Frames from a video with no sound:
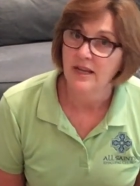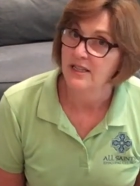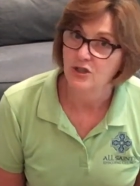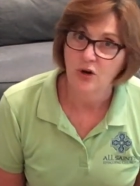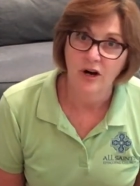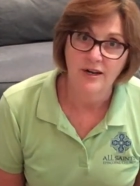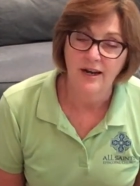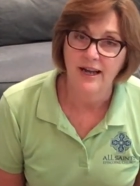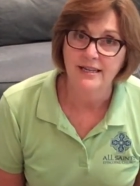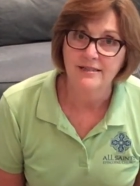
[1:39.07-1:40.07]
a dark
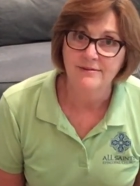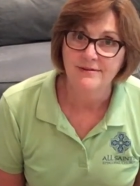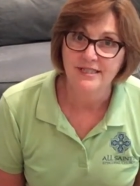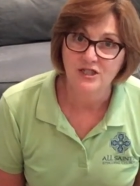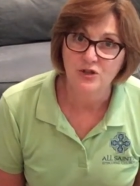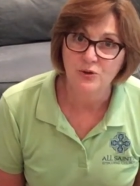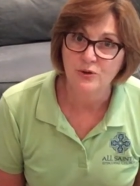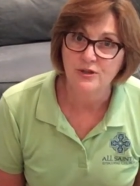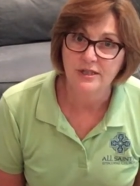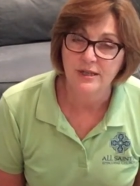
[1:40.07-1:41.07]
night in
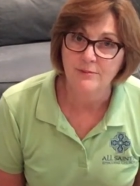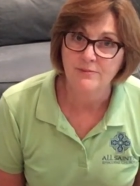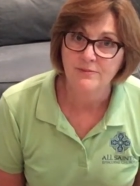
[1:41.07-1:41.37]
Jerusalem,